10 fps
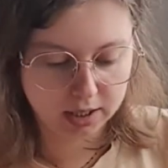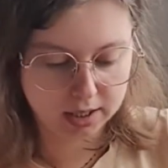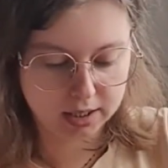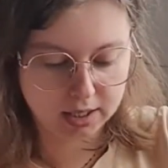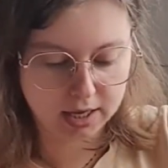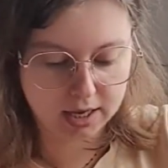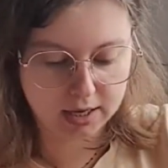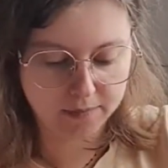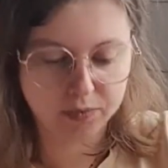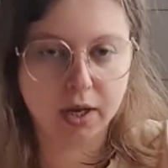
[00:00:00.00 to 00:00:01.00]
and
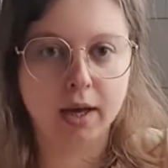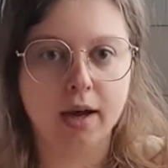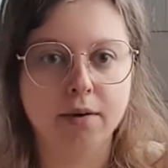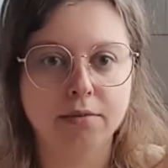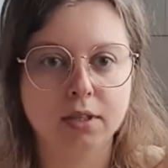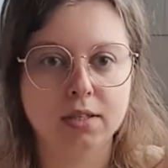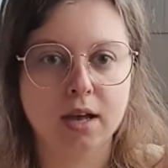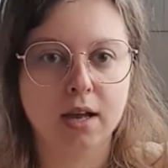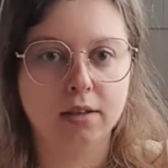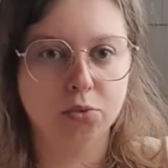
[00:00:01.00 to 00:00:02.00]
then I have a
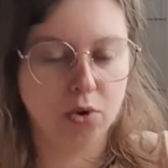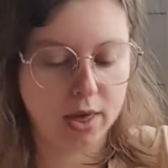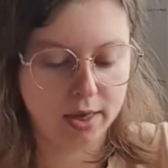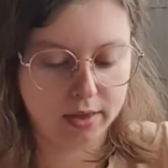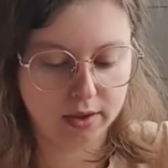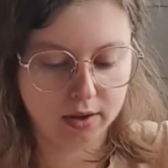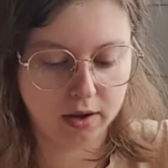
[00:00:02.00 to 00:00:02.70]
salad with